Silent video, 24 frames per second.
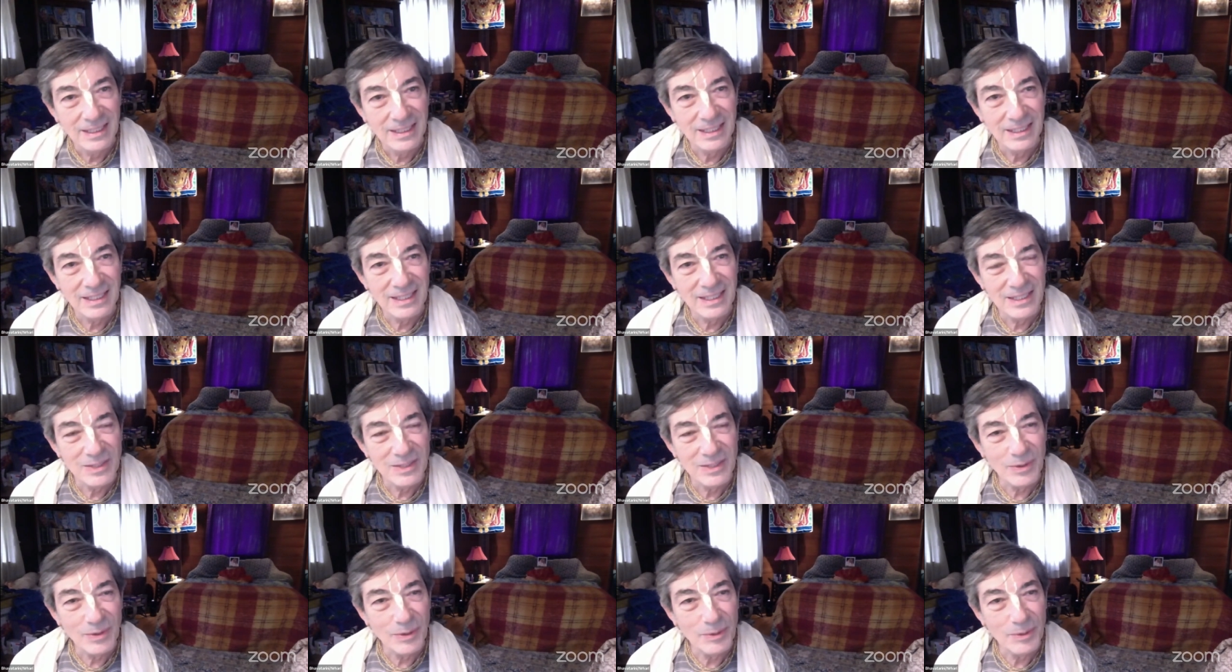And
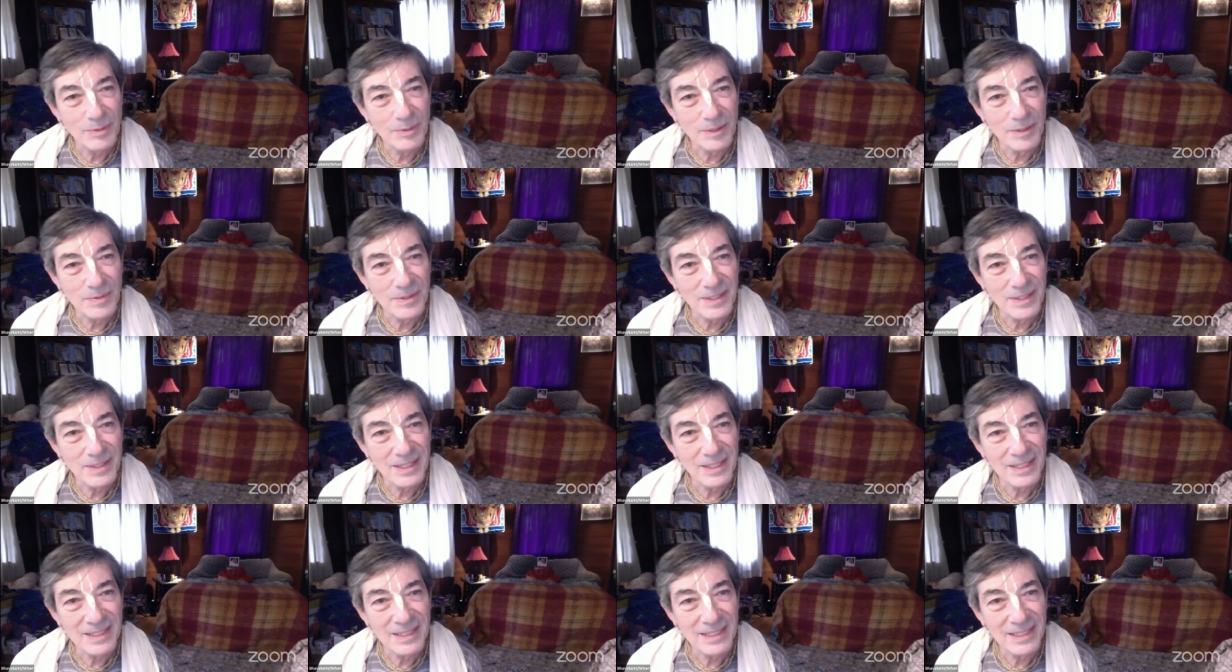Sarup
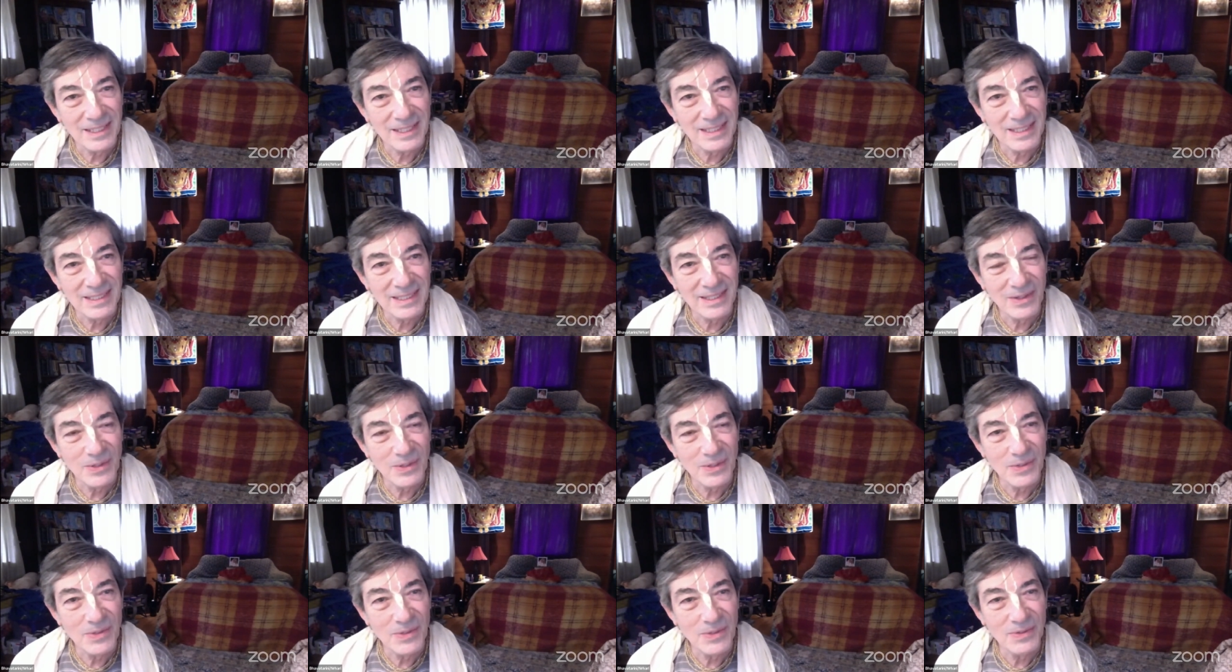Damodar says,
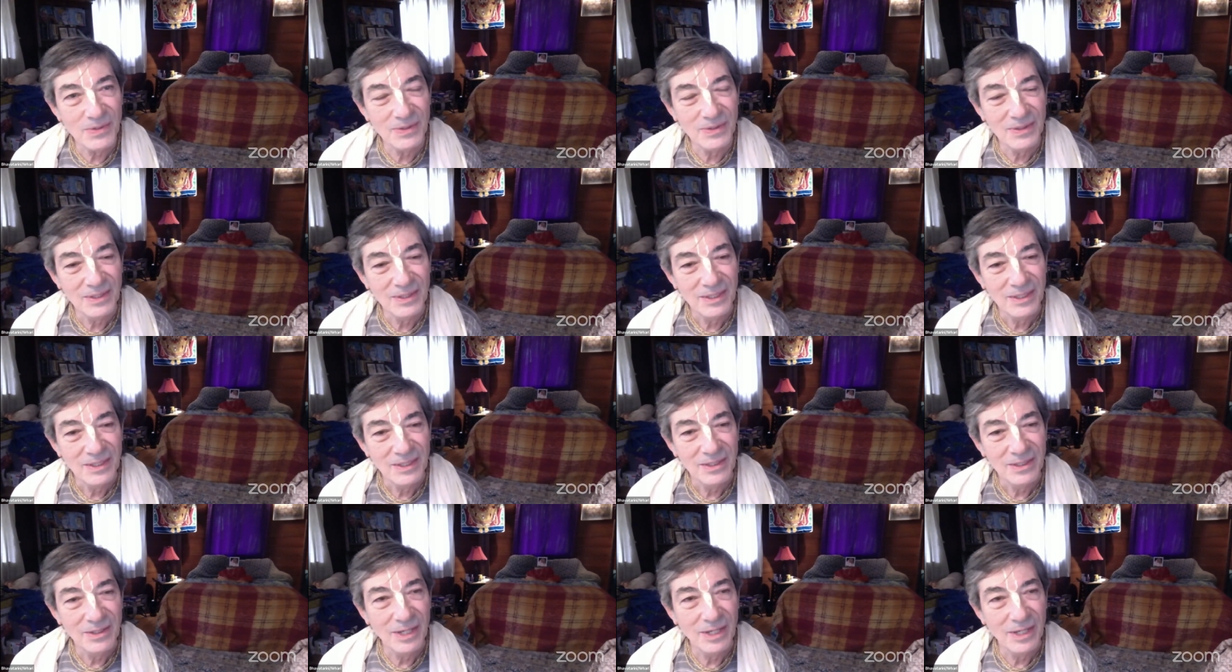"Oh,
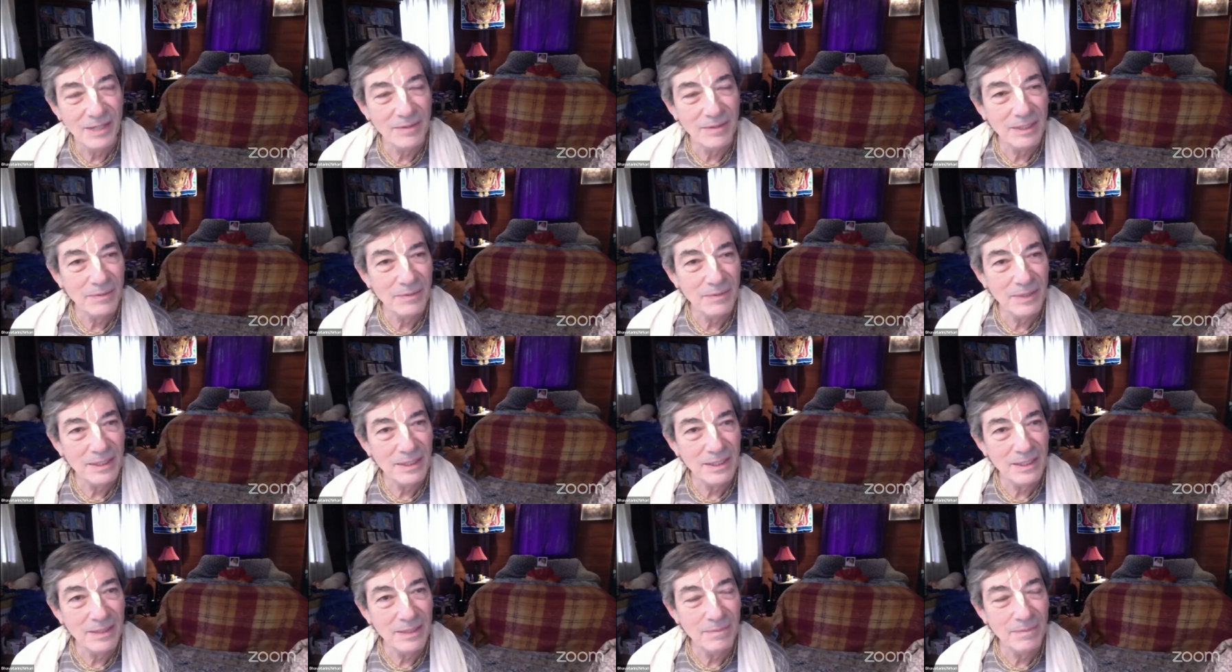you have
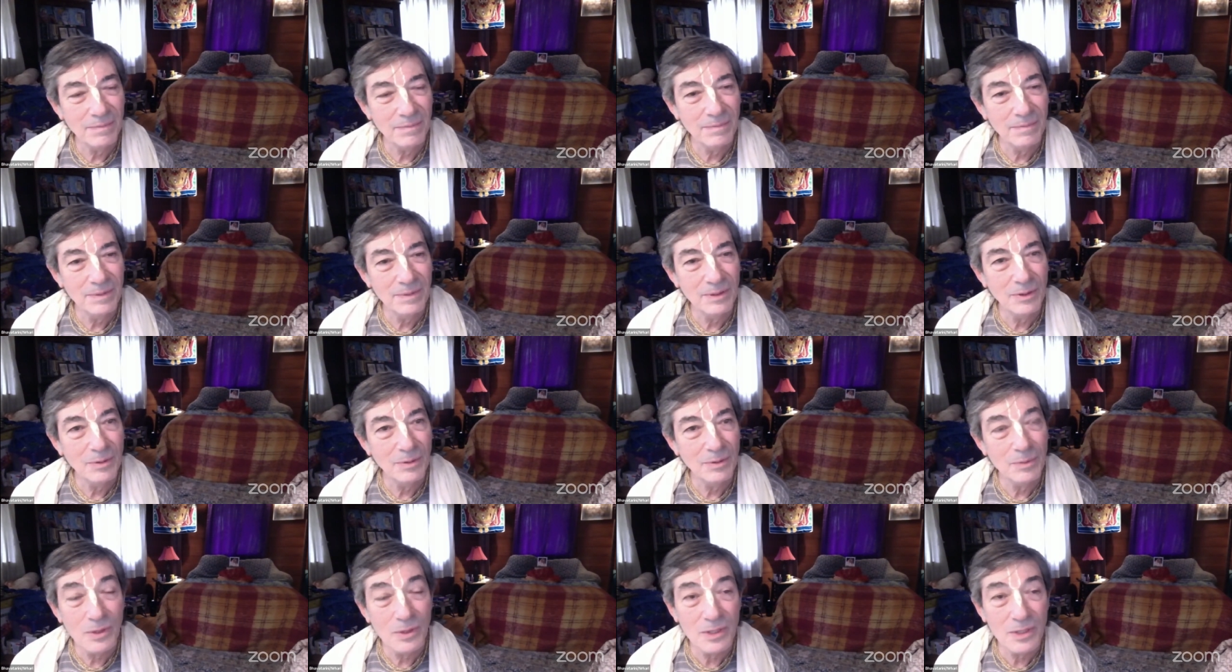given him
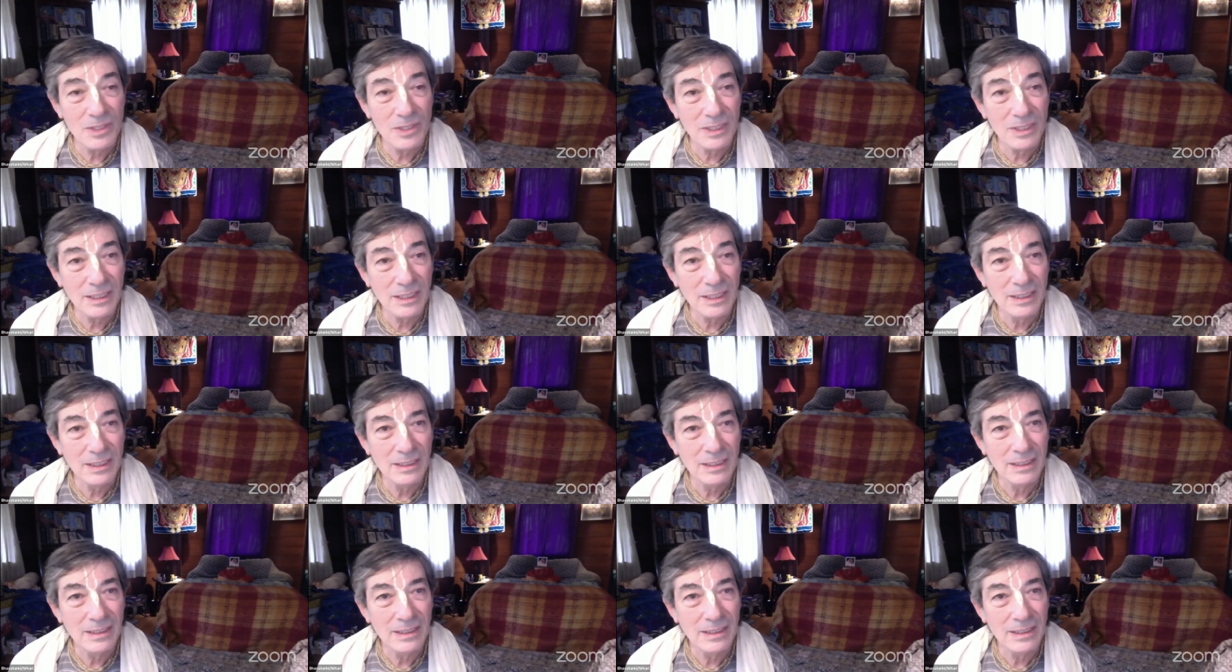your mercy,